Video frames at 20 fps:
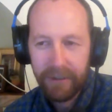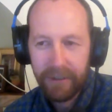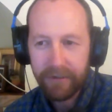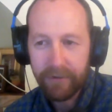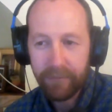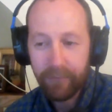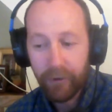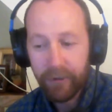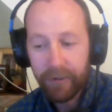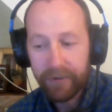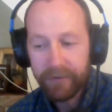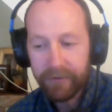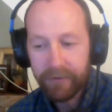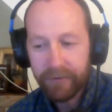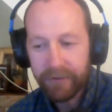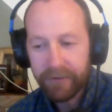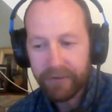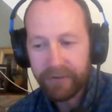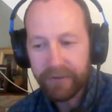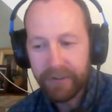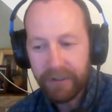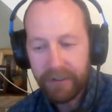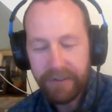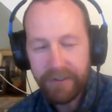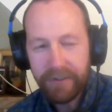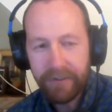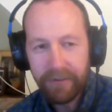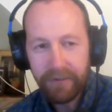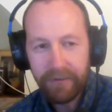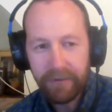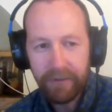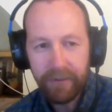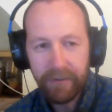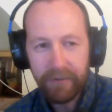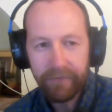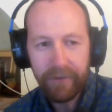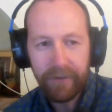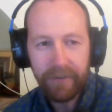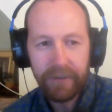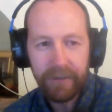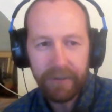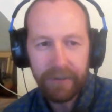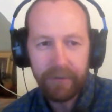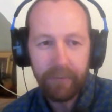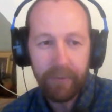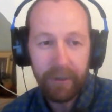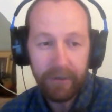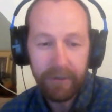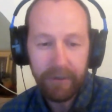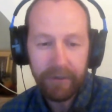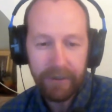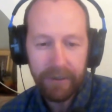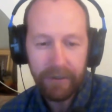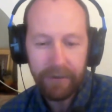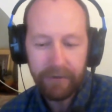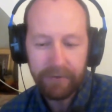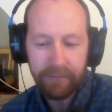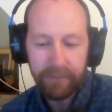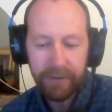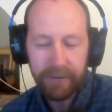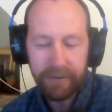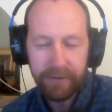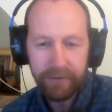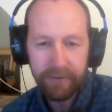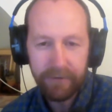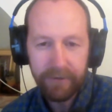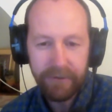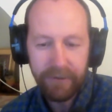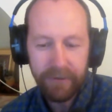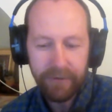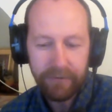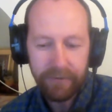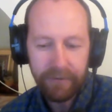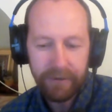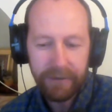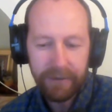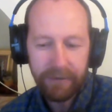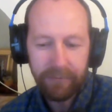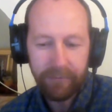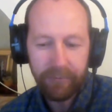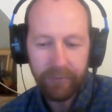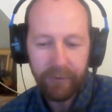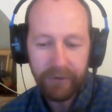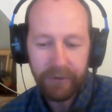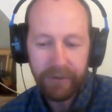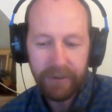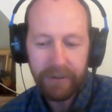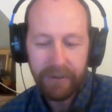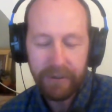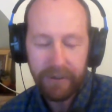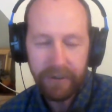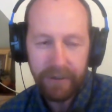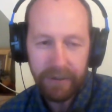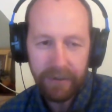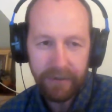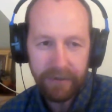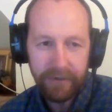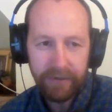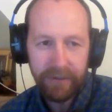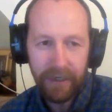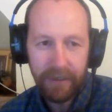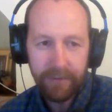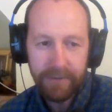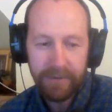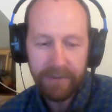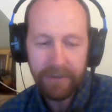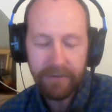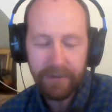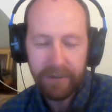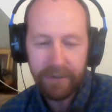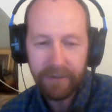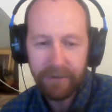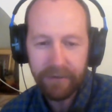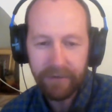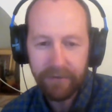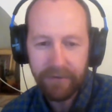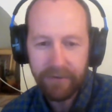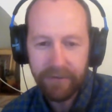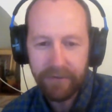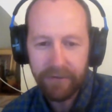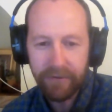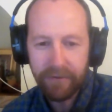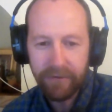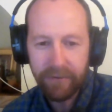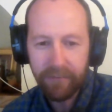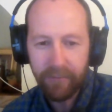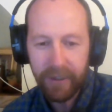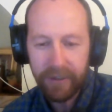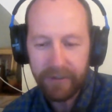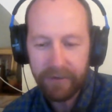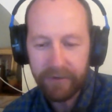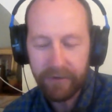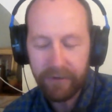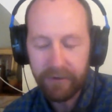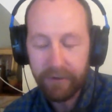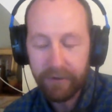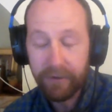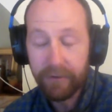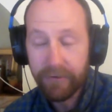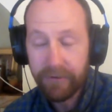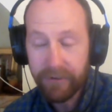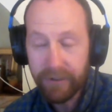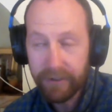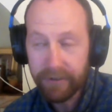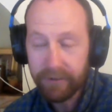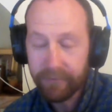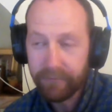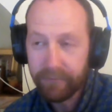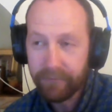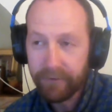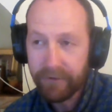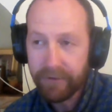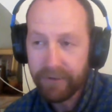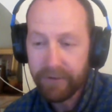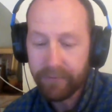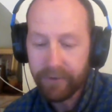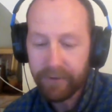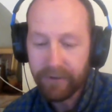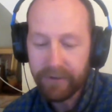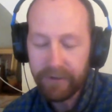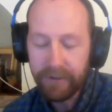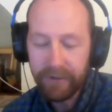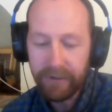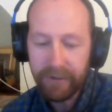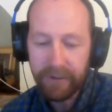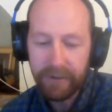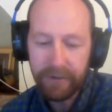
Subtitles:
The more I do it, the easier I find it, and the better I get on when I do it. But it is absolutely a huge impact, or hugely important.